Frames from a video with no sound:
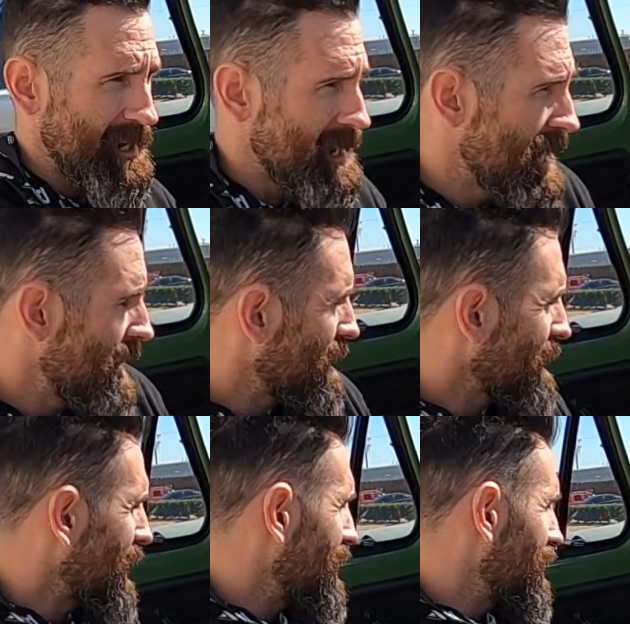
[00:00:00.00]
and
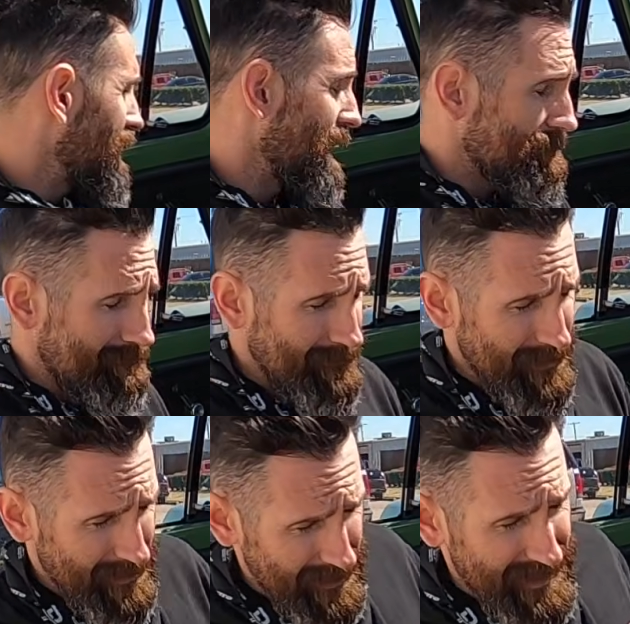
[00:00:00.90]
like, I
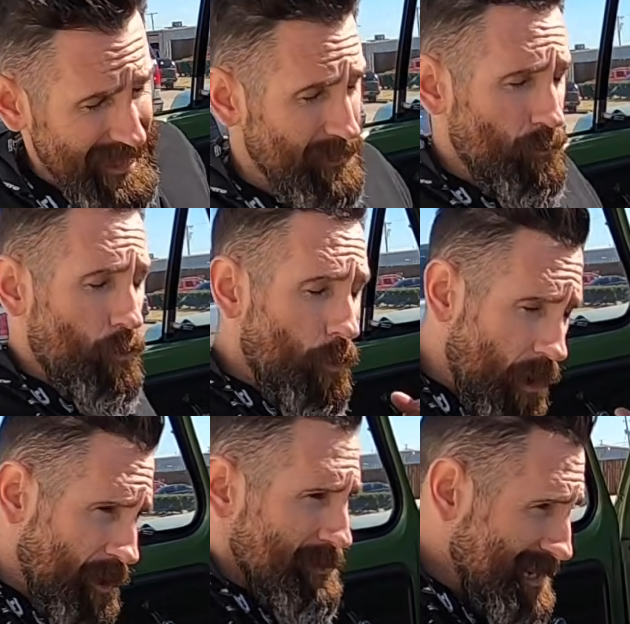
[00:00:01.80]
didn't
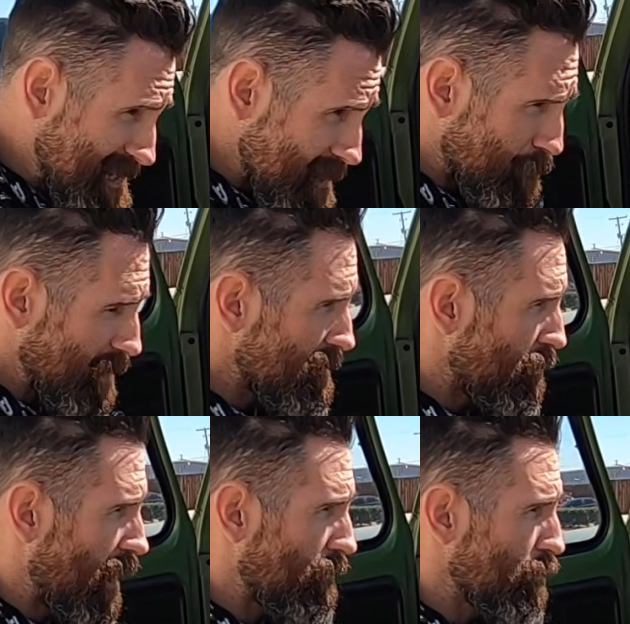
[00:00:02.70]
want to be deeply
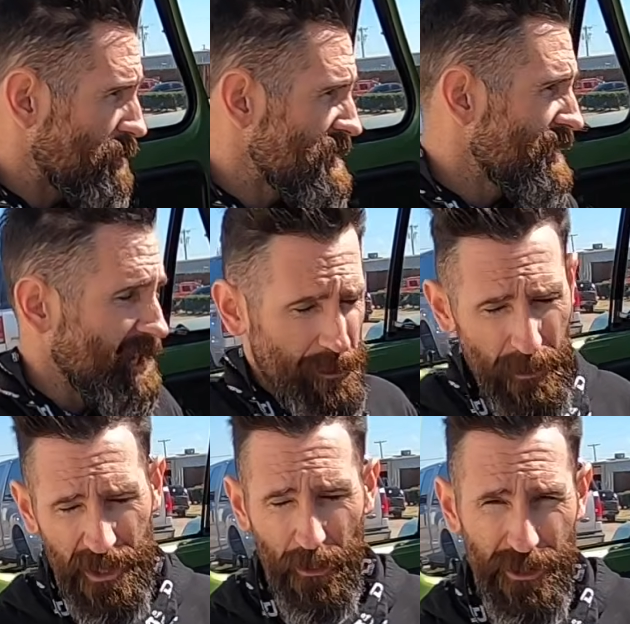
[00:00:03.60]
involved with this, not to
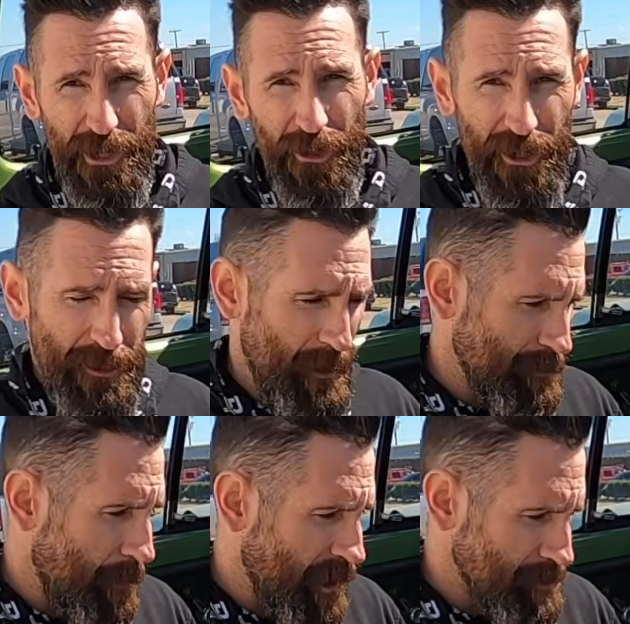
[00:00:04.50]
mention I was curious about
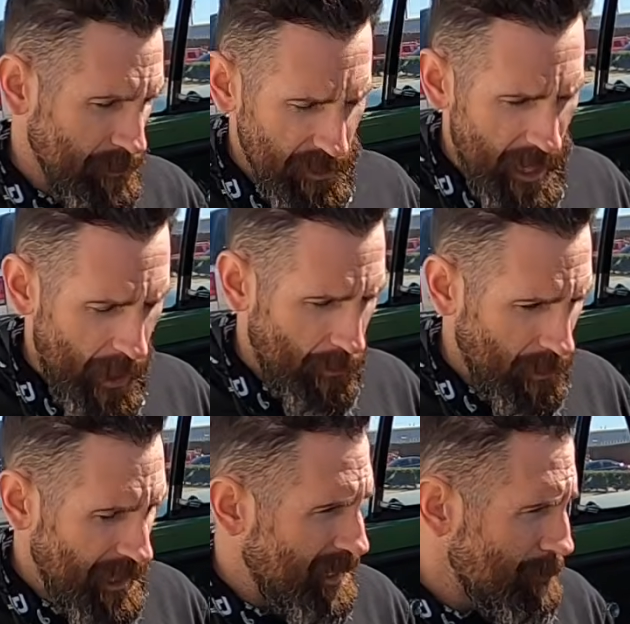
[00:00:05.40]
the possibility and how it
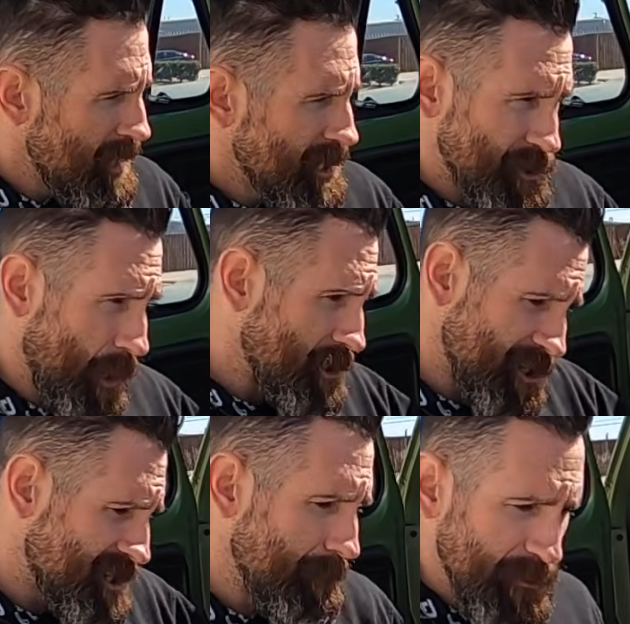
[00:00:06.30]
all lined up. So I
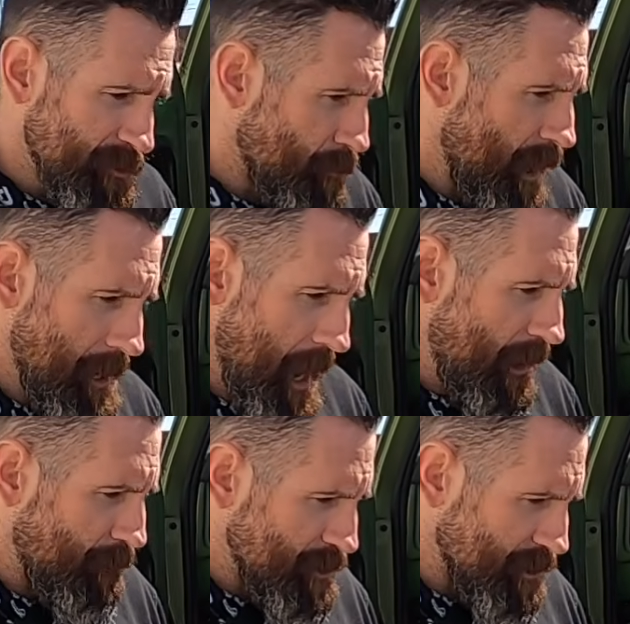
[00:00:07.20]
just snipped this one right in
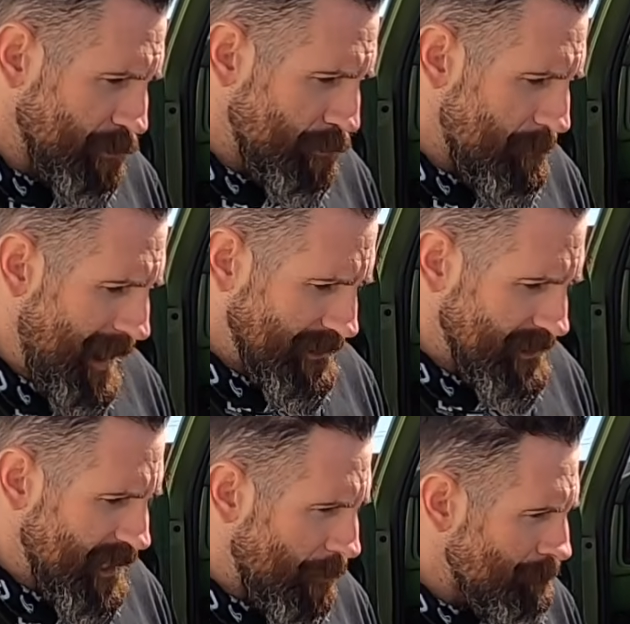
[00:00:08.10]
half and just glued it back
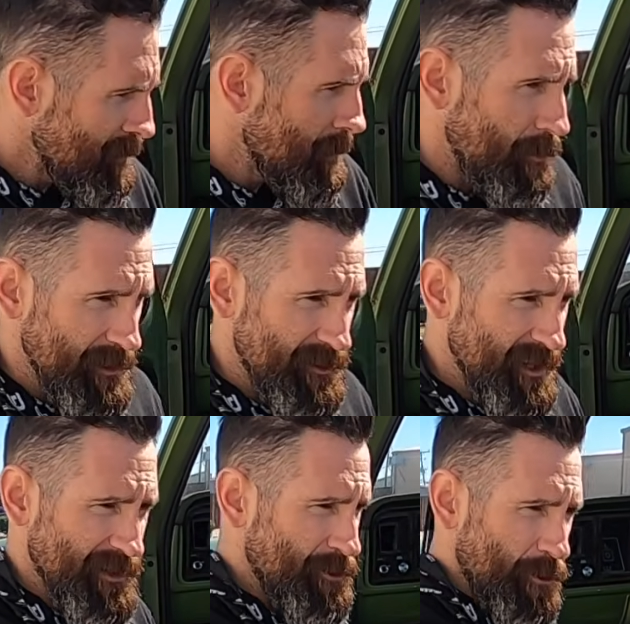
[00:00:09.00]
together. But
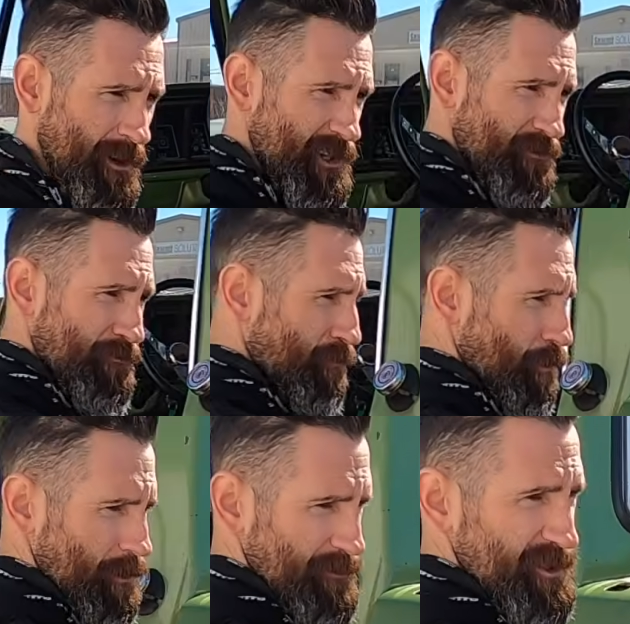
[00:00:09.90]
since the truck is full of